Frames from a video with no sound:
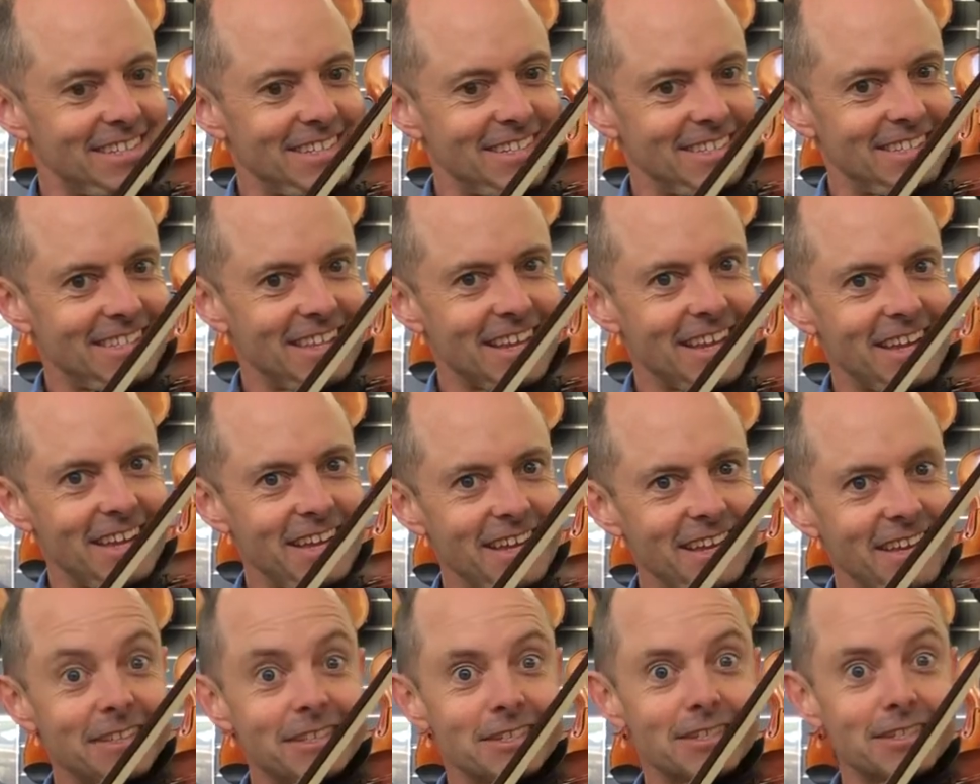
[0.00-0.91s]
is
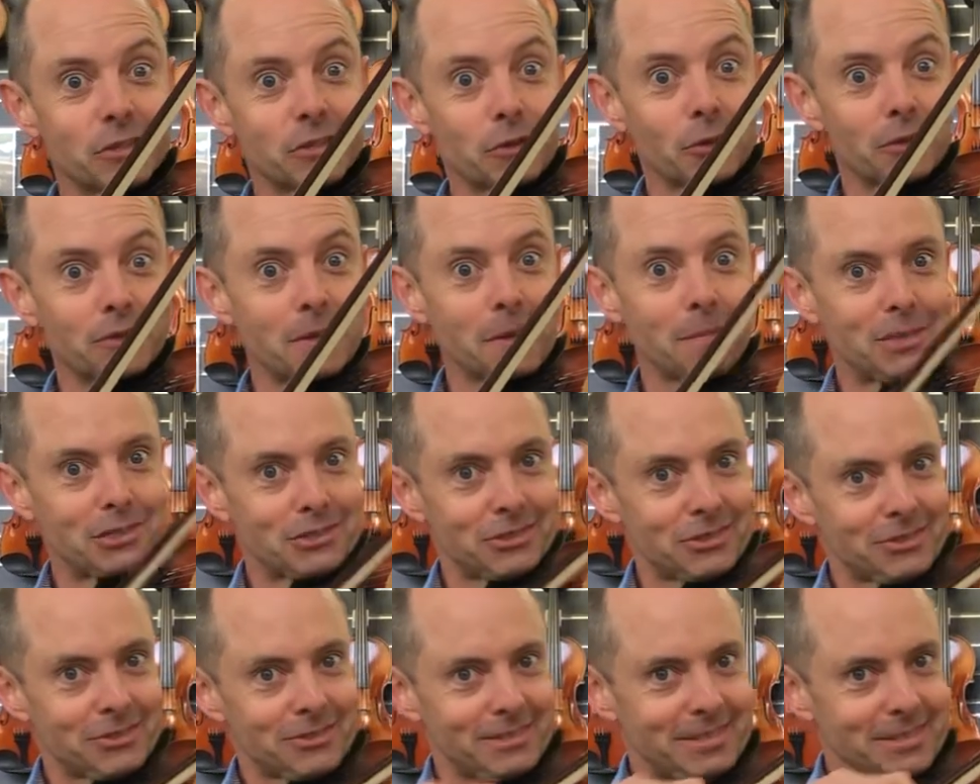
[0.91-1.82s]
called number 2,
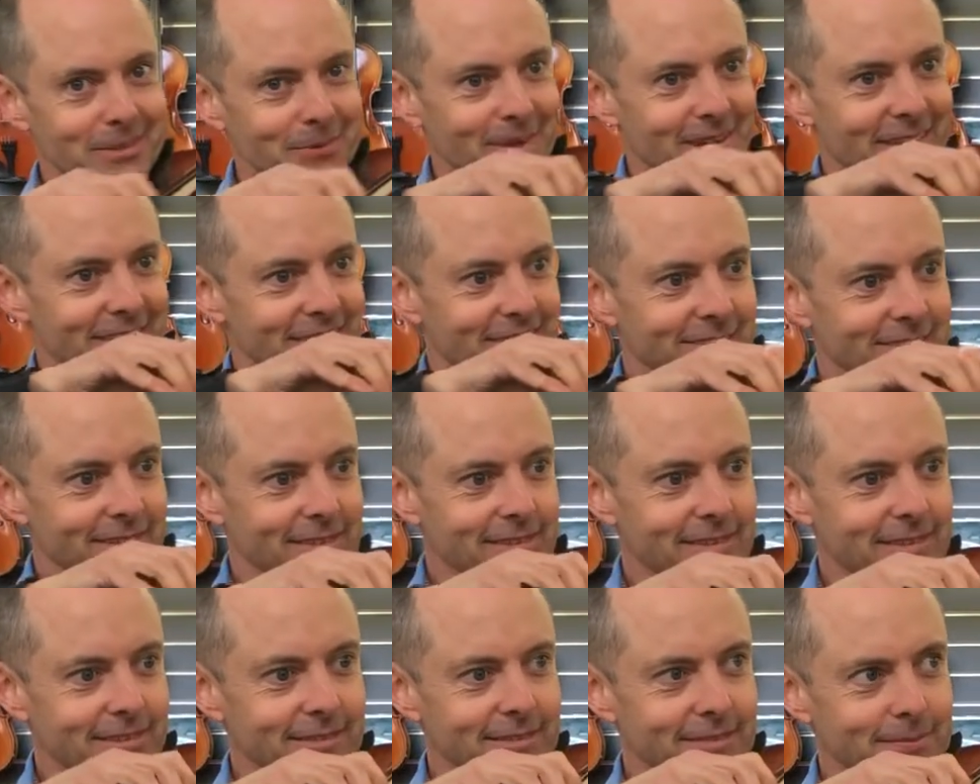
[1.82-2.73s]
this one.
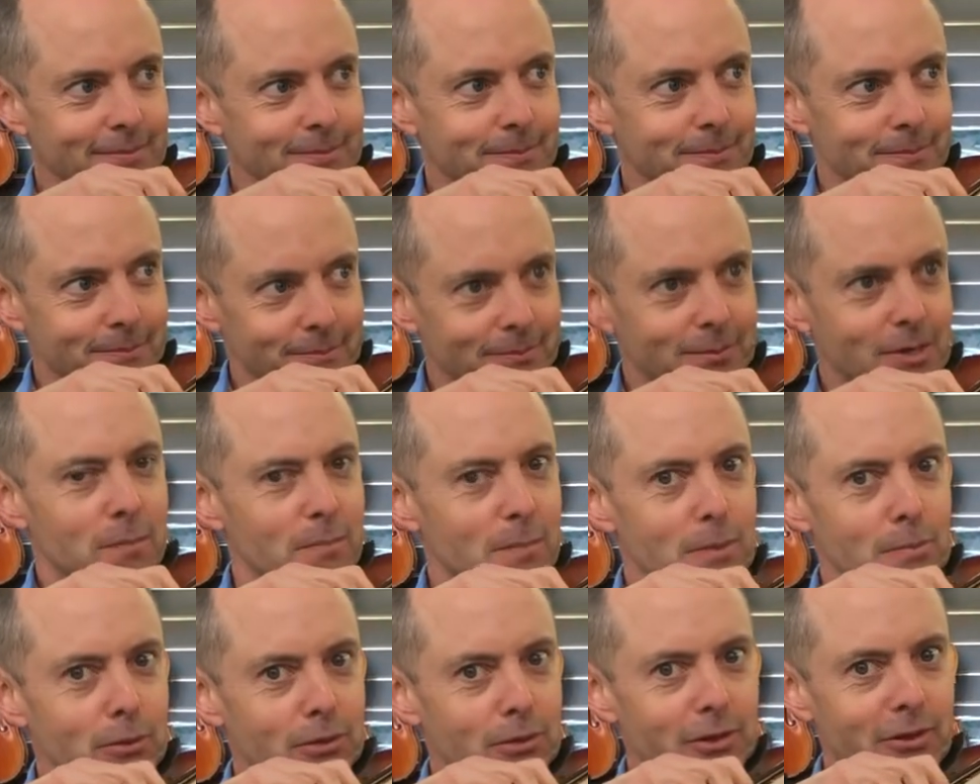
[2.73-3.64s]
Don't be
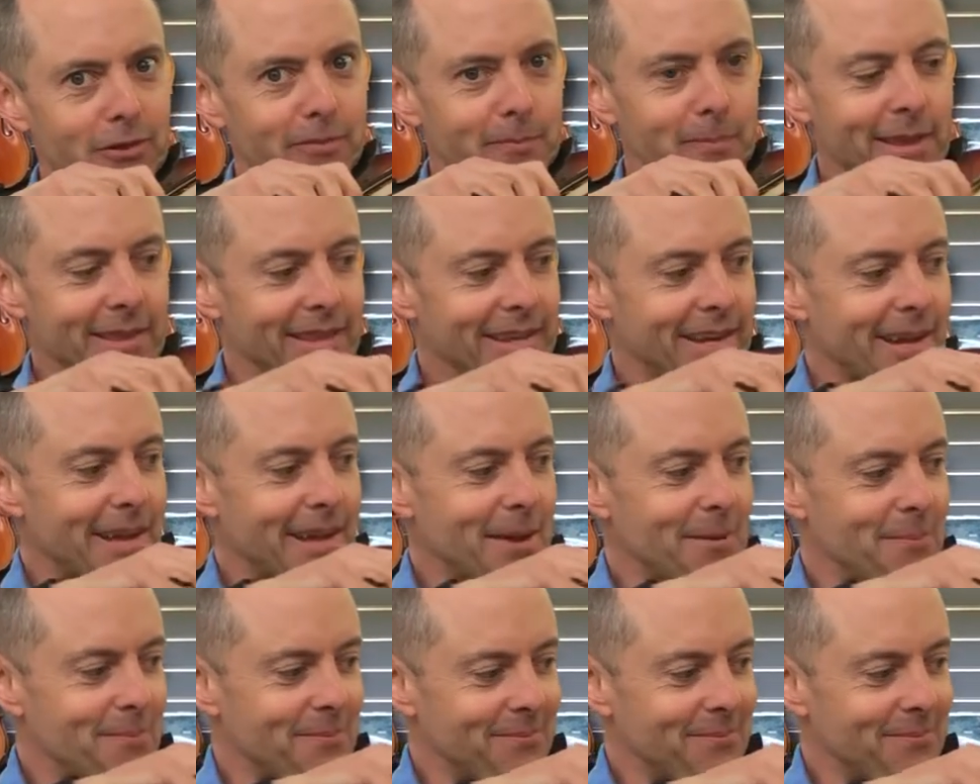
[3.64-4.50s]
put off by the name.